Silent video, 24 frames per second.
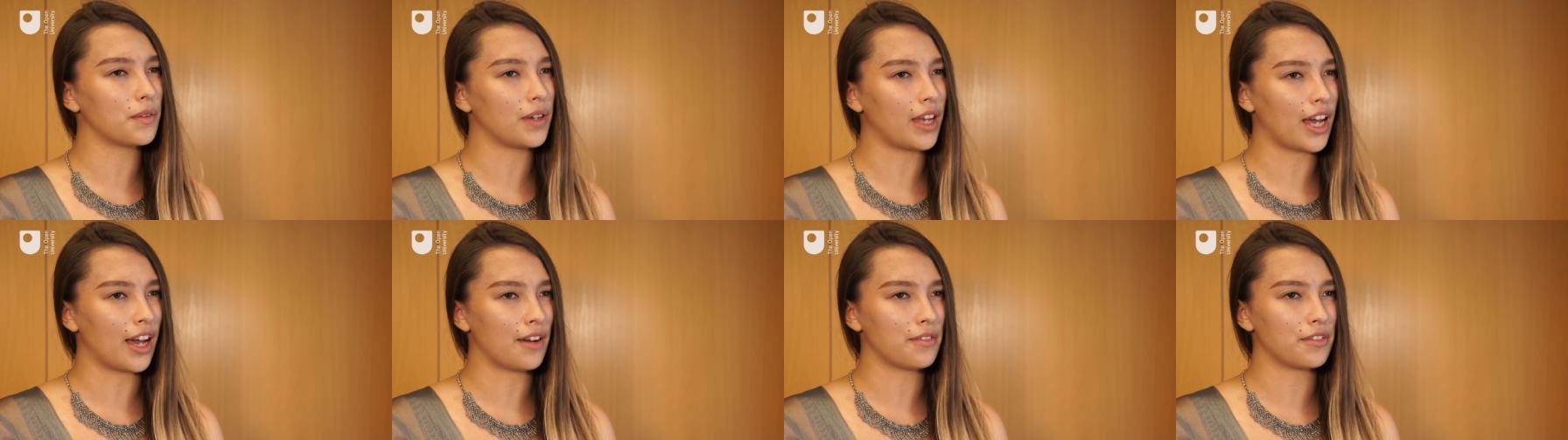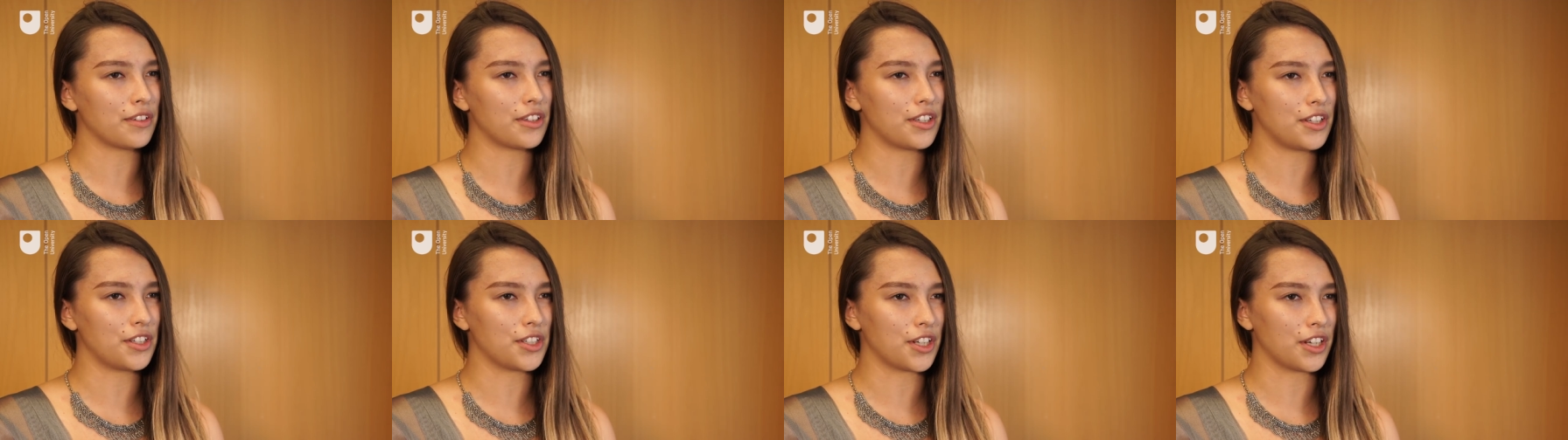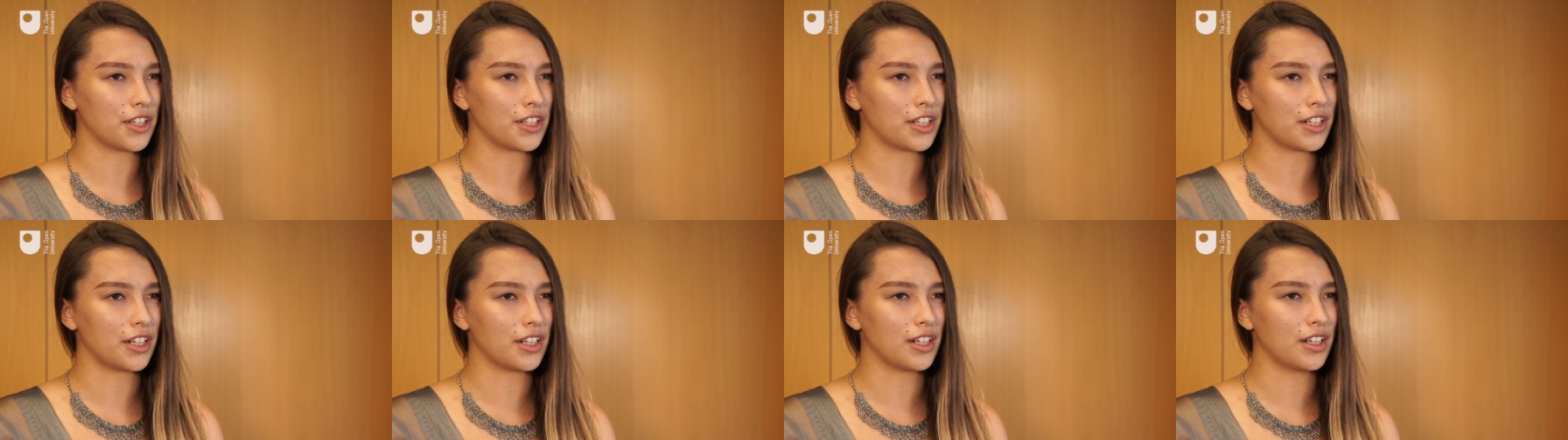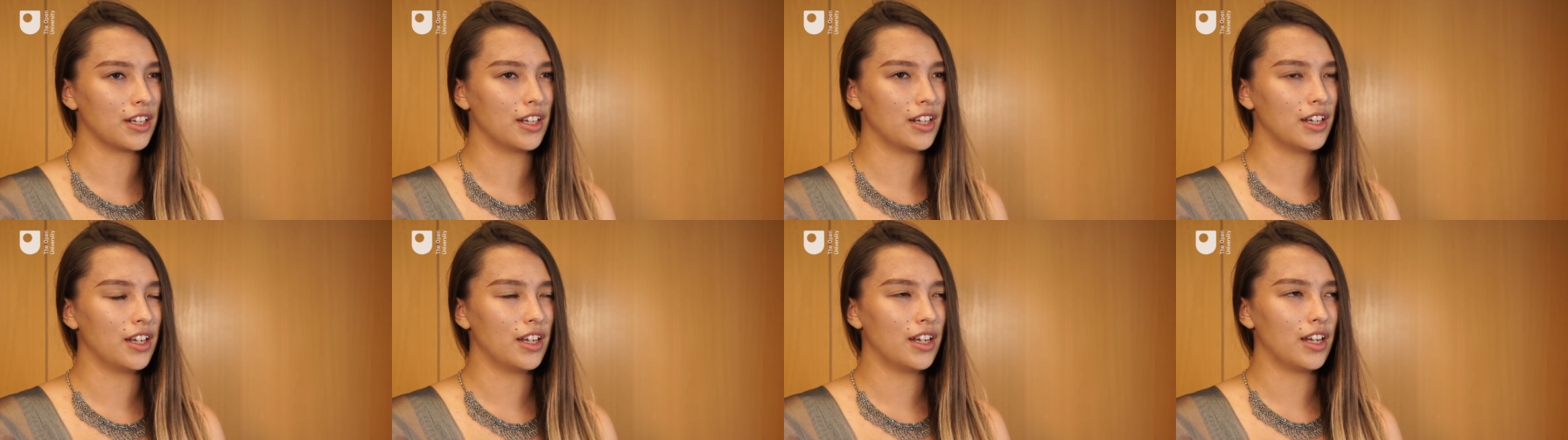we have with each other,
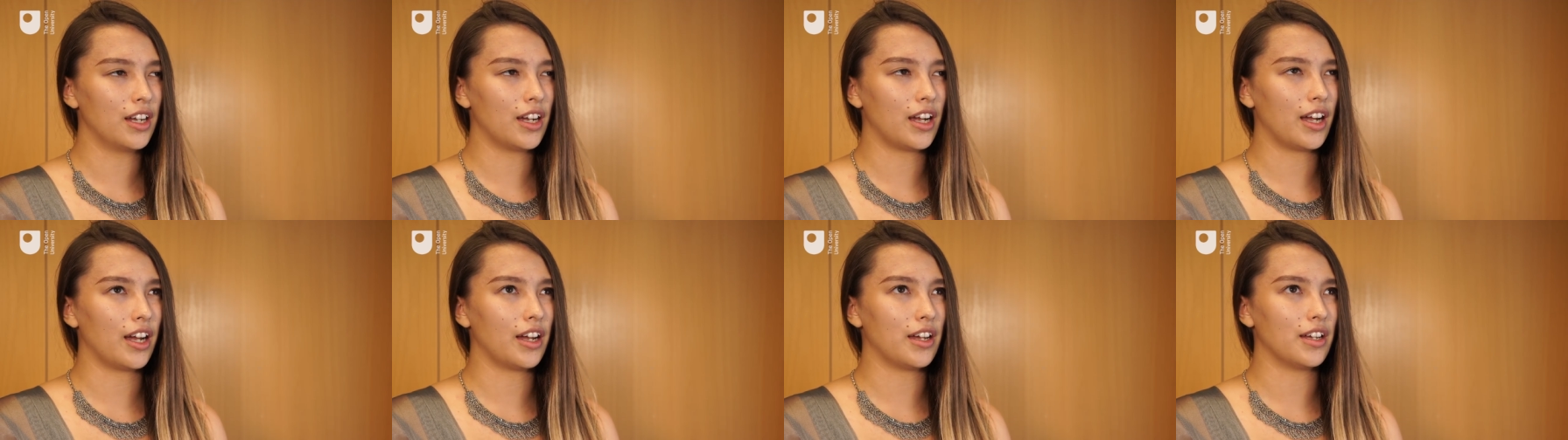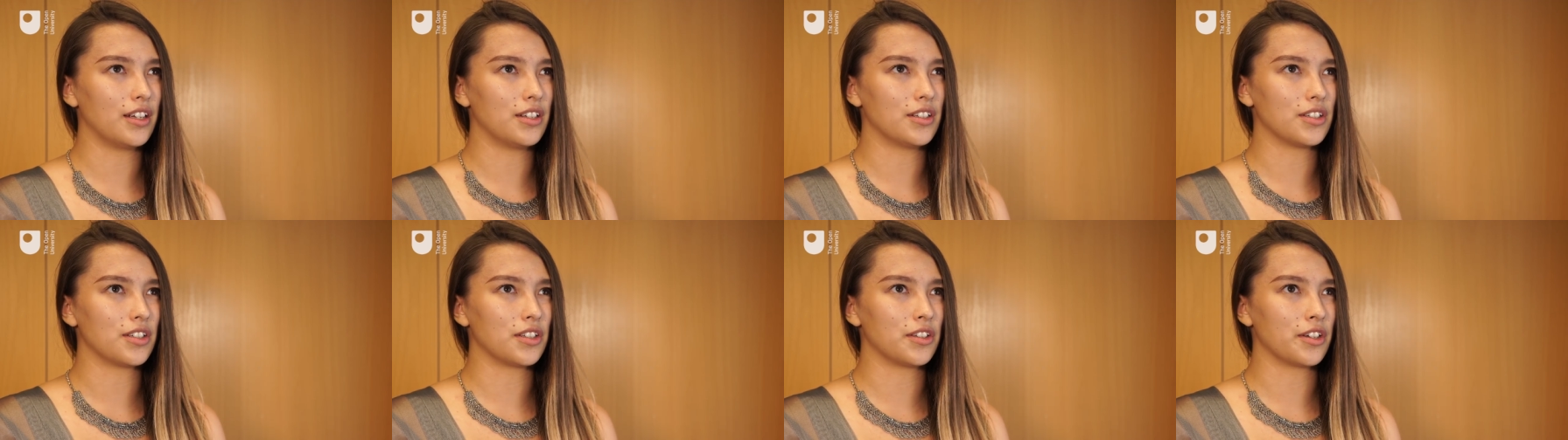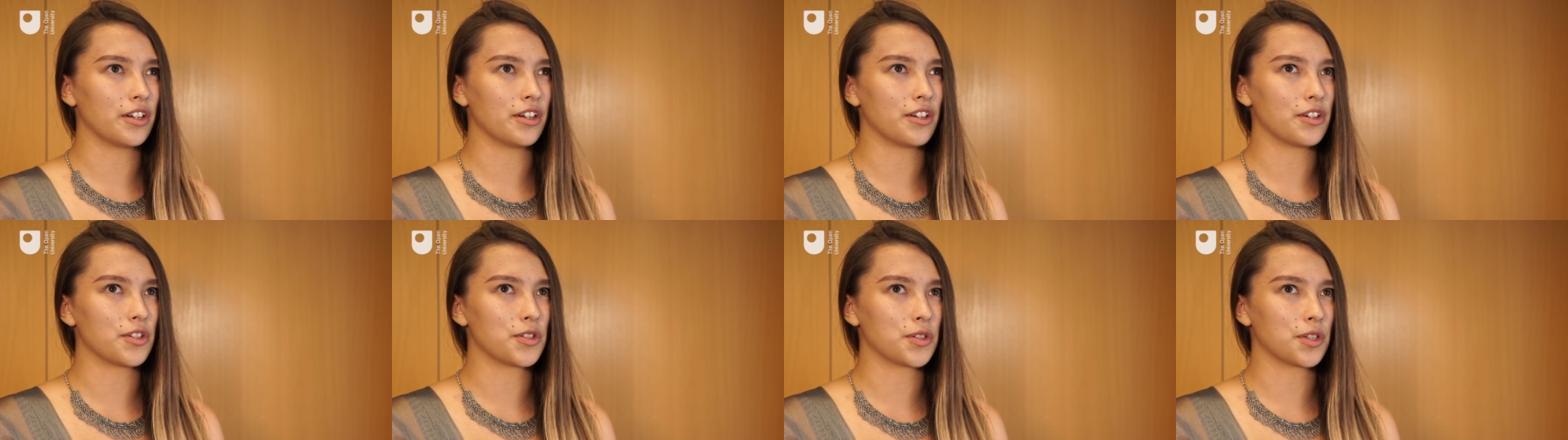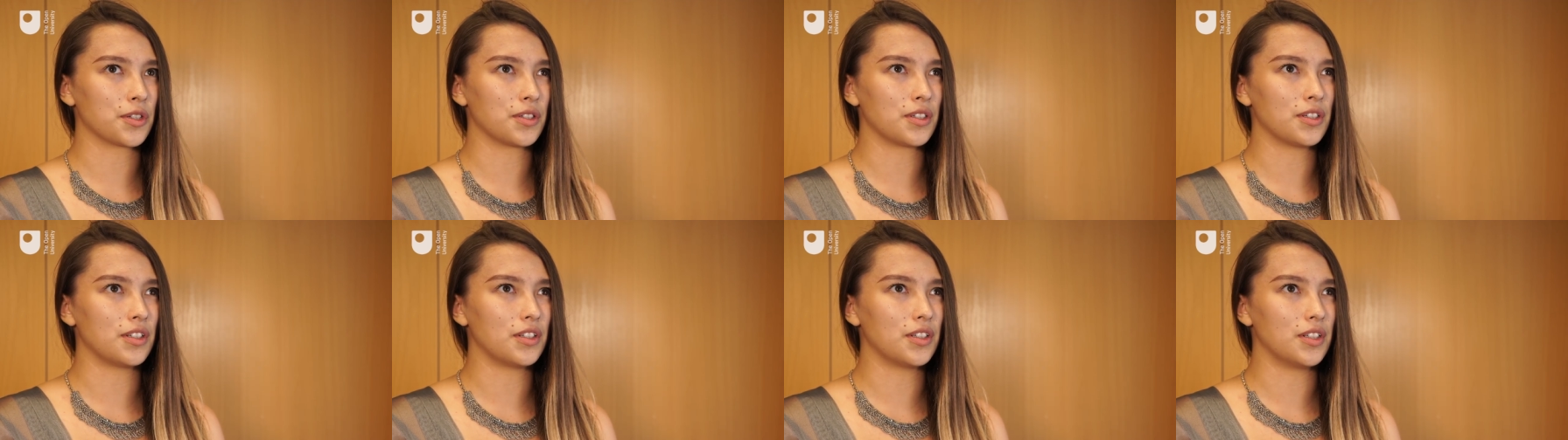and there are
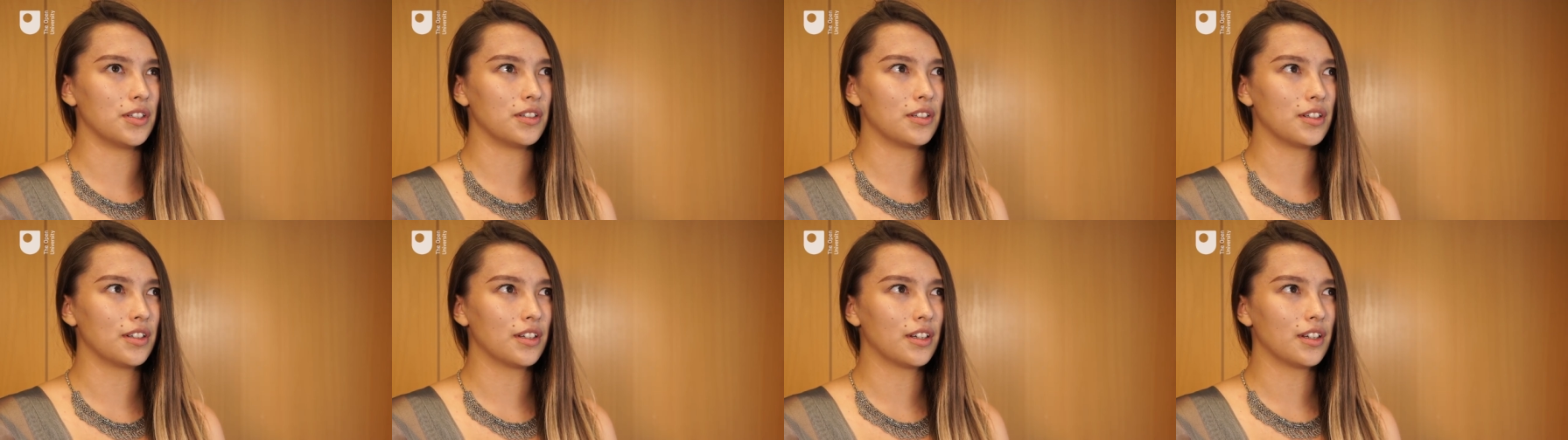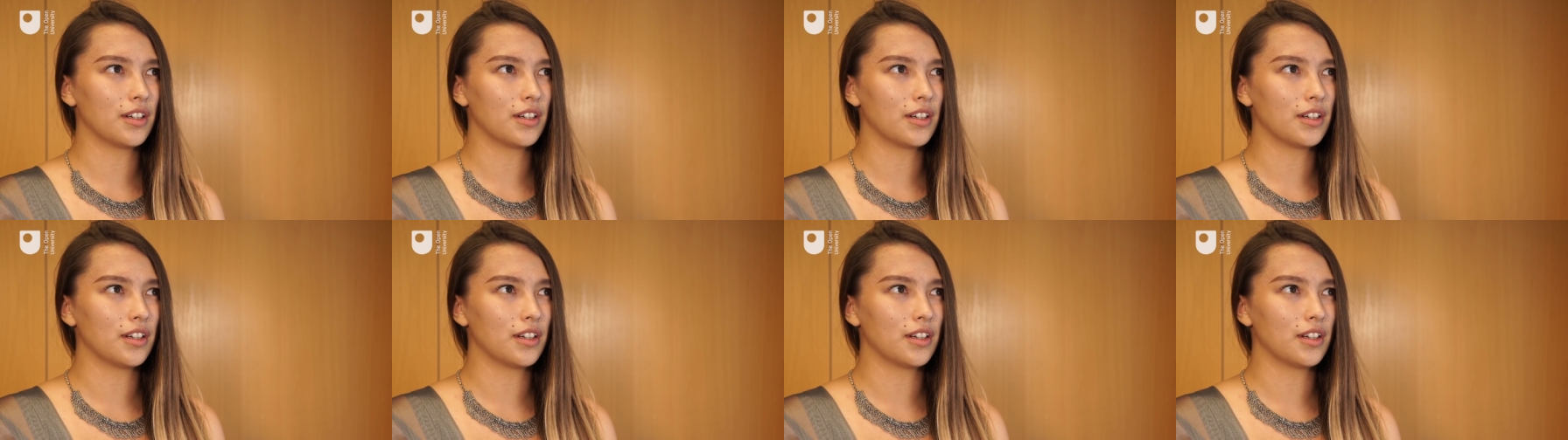certain